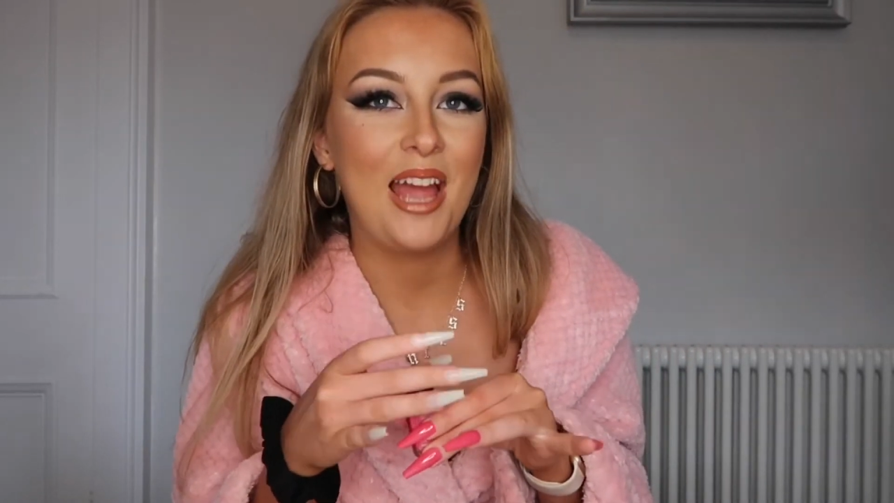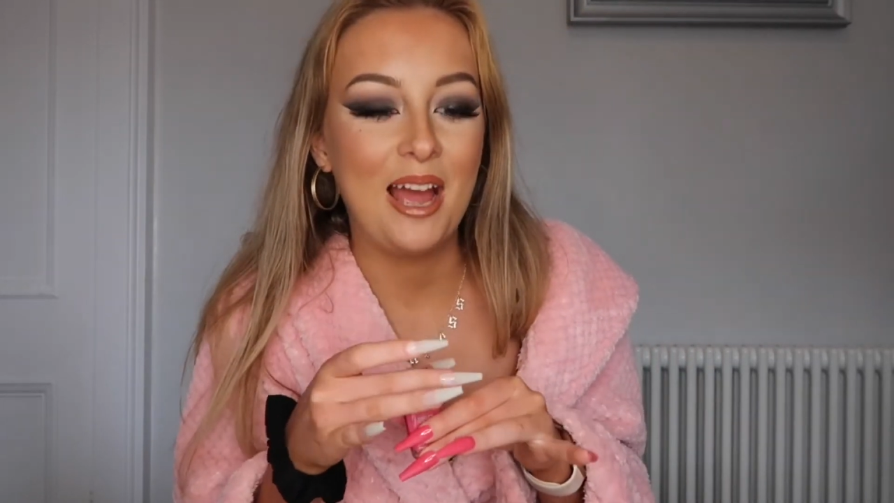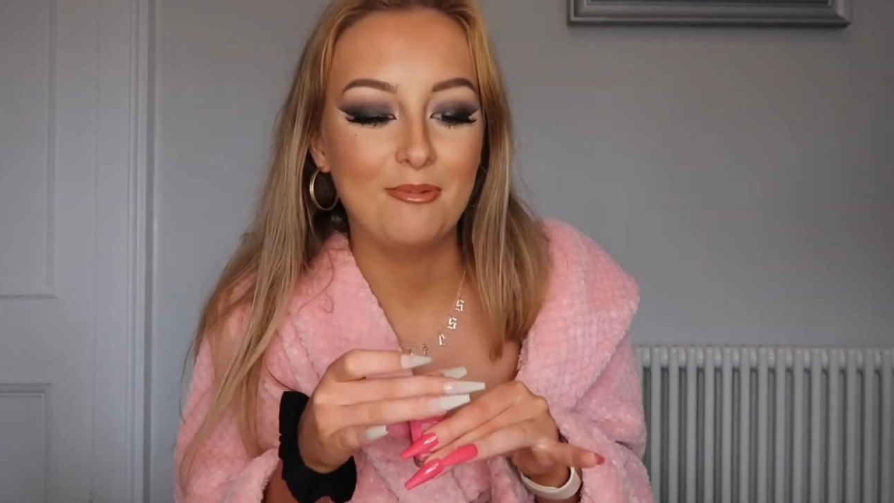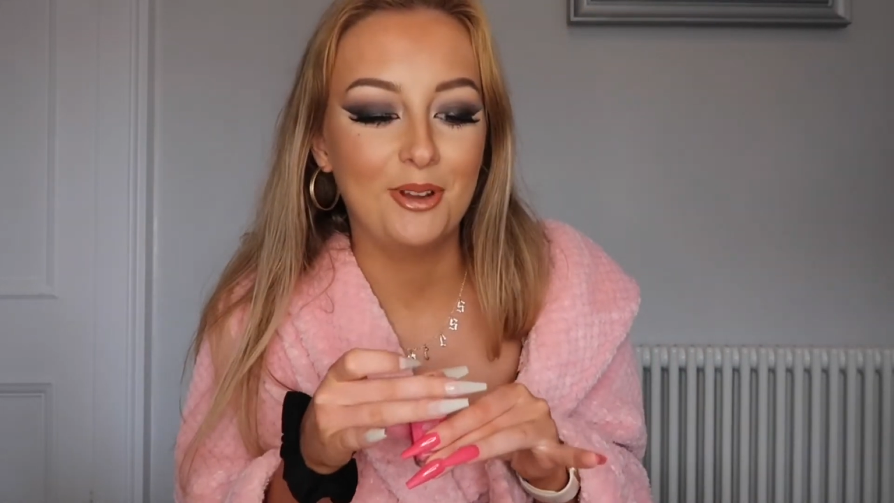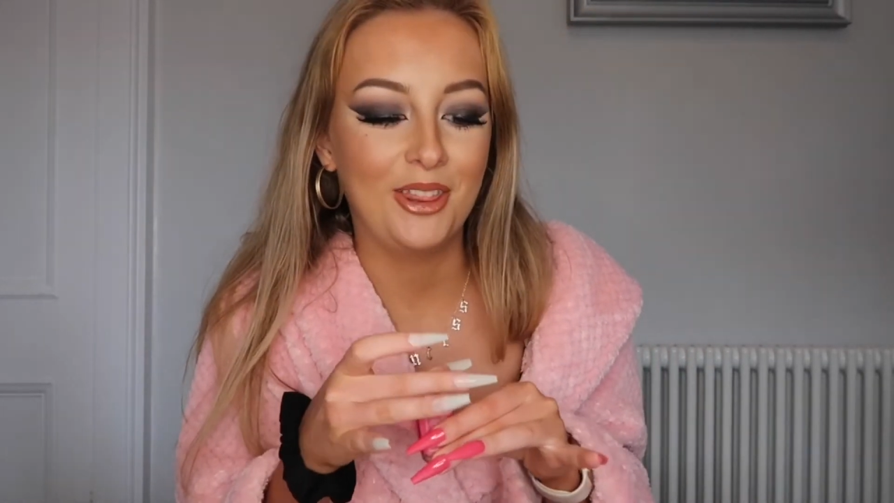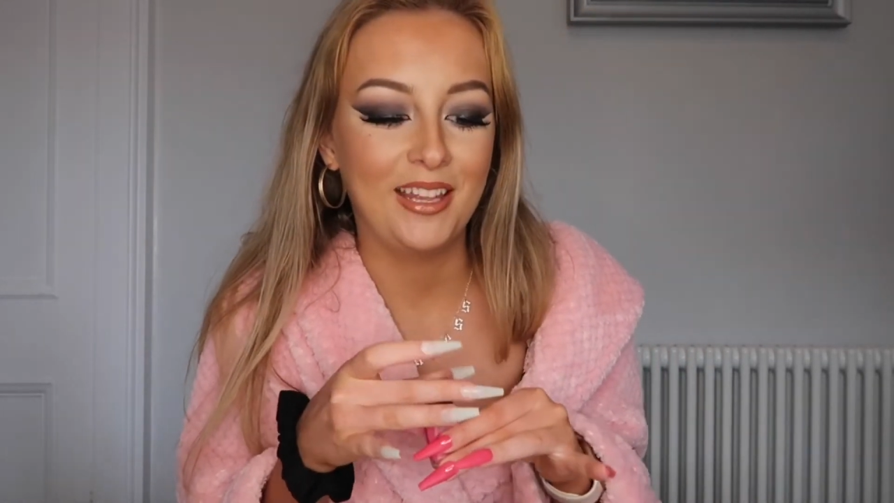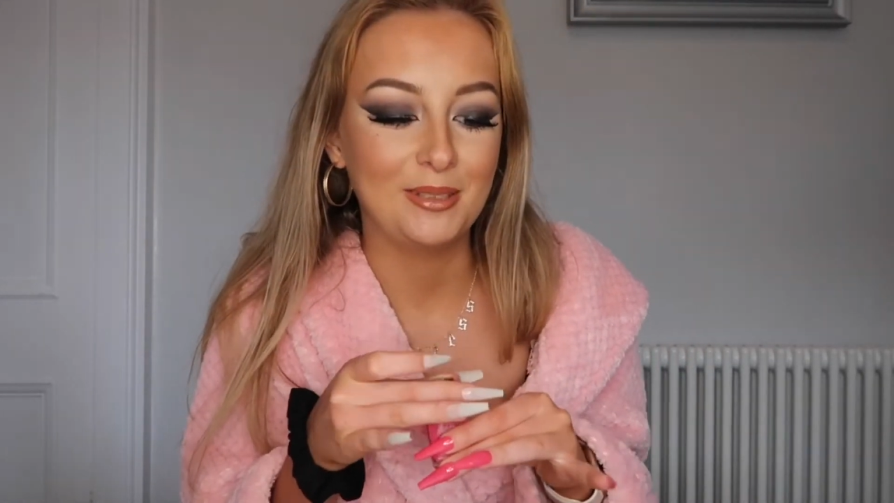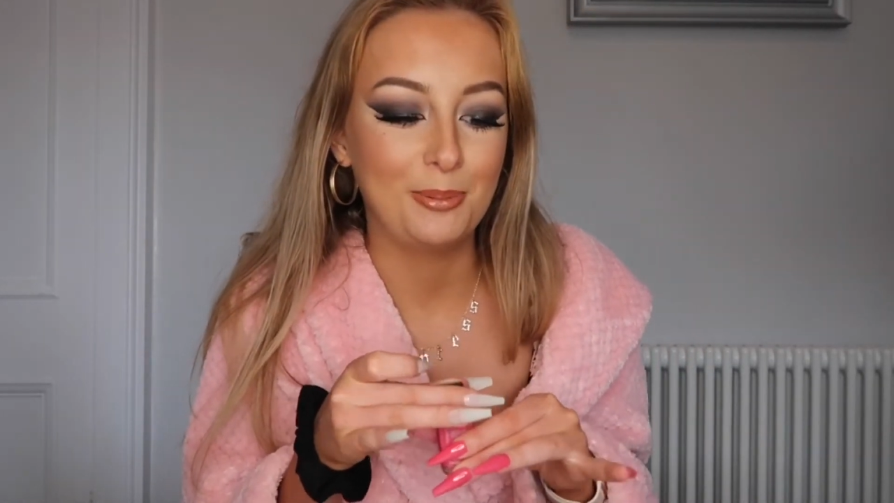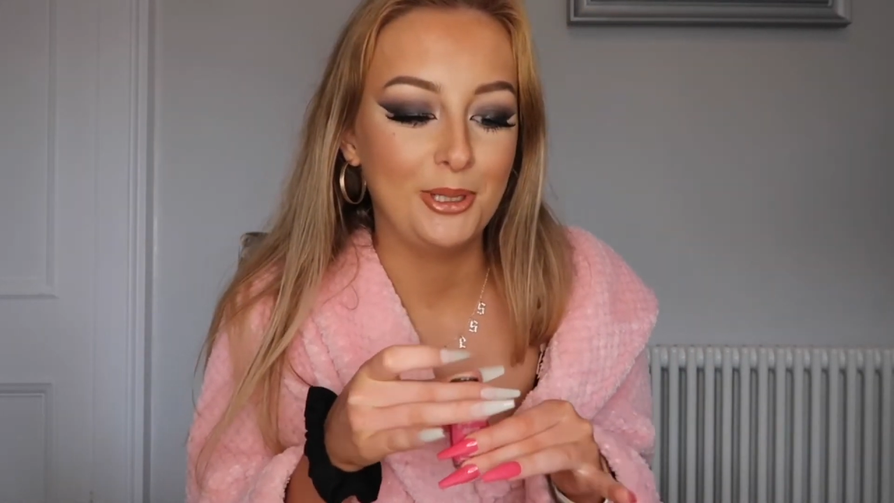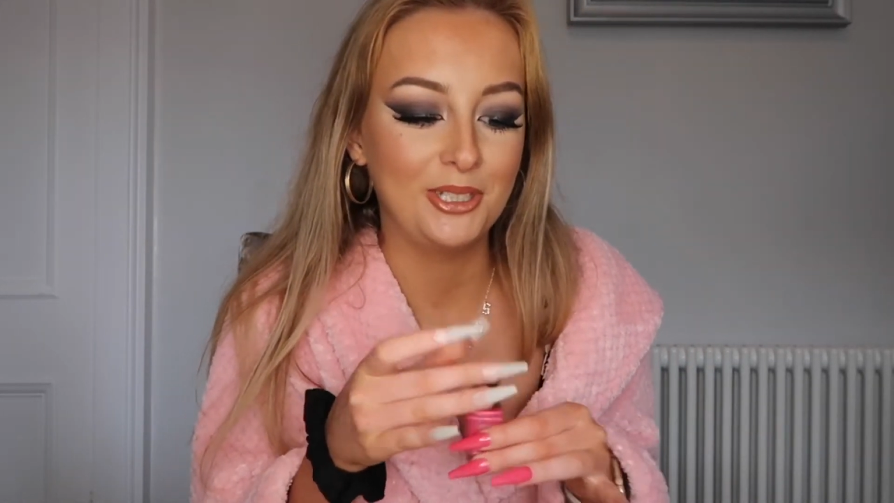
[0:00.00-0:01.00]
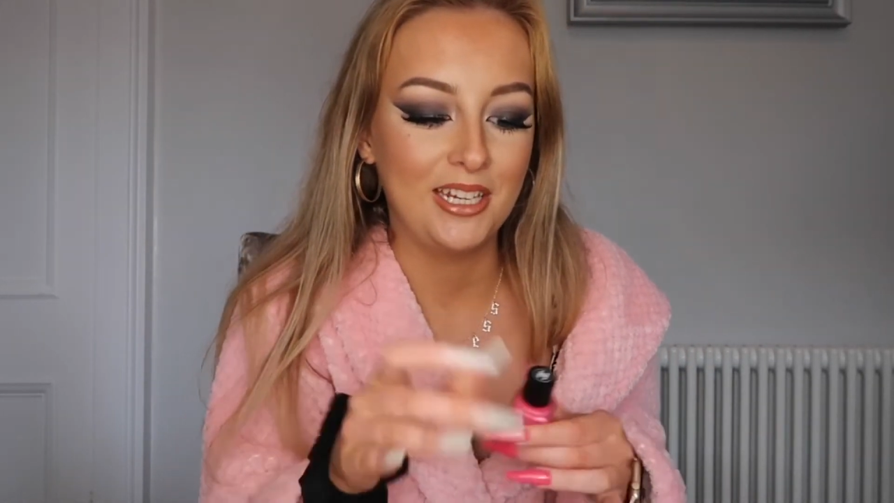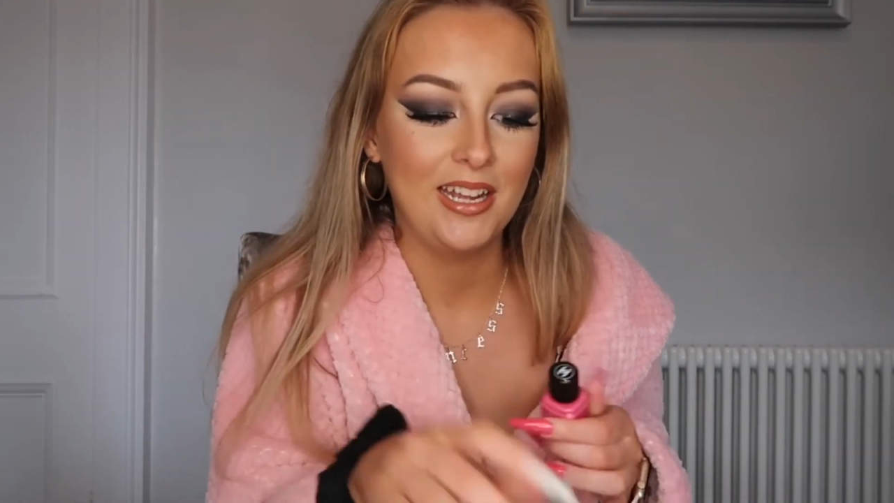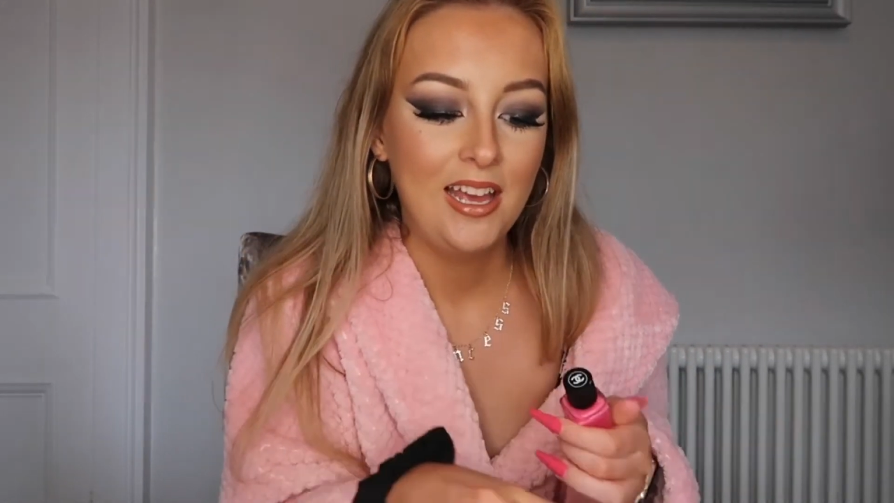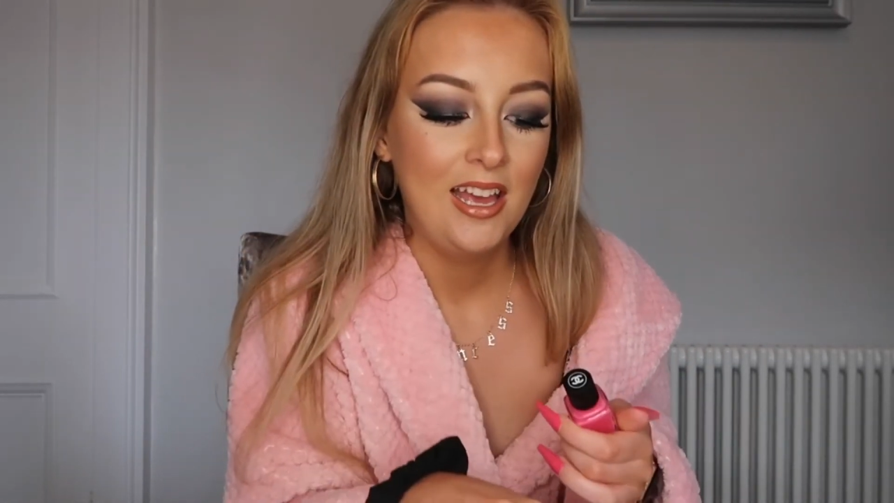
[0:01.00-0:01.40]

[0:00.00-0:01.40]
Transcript: I'm not this bougie,